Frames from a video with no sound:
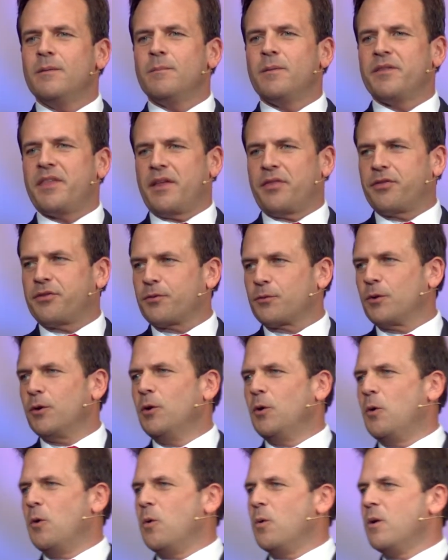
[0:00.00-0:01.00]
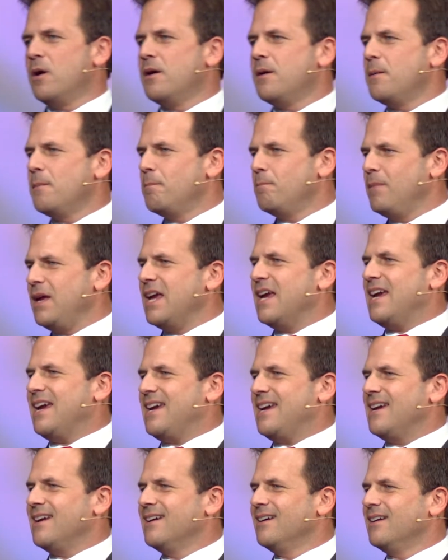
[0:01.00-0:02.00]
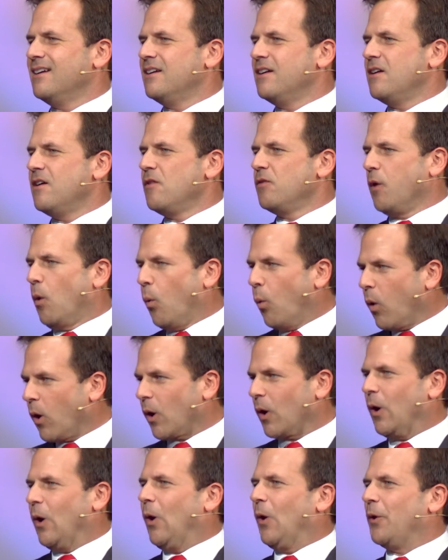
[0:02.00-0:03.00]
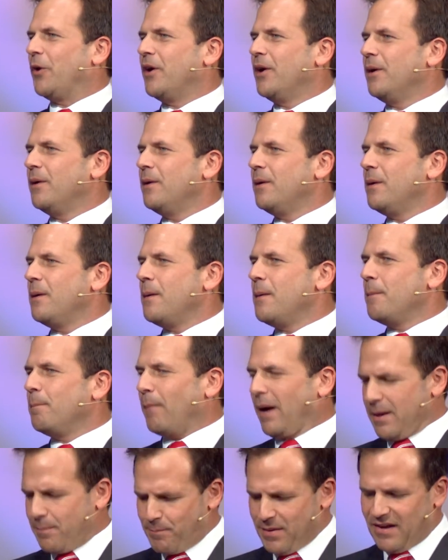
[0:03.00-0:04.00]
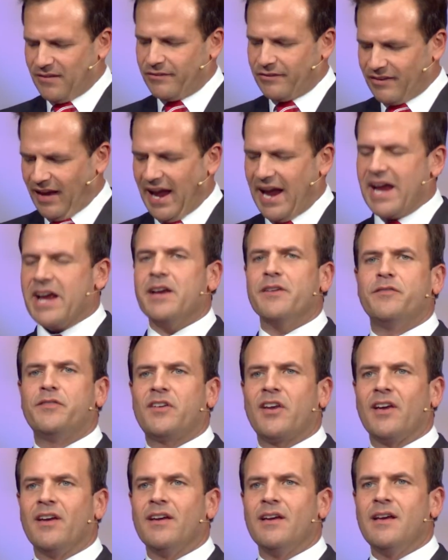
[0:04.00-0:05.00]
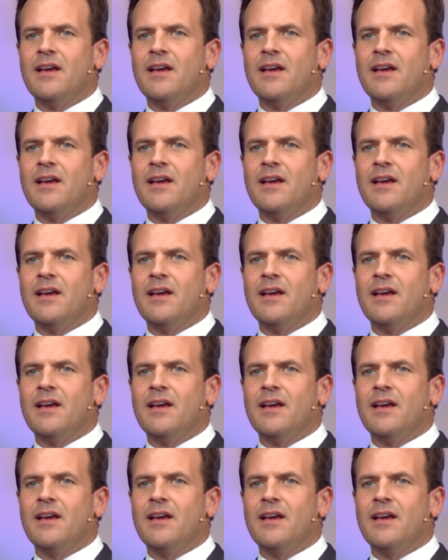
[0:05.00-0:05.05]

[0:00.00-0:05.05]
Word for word: but that through me, the world might be saved.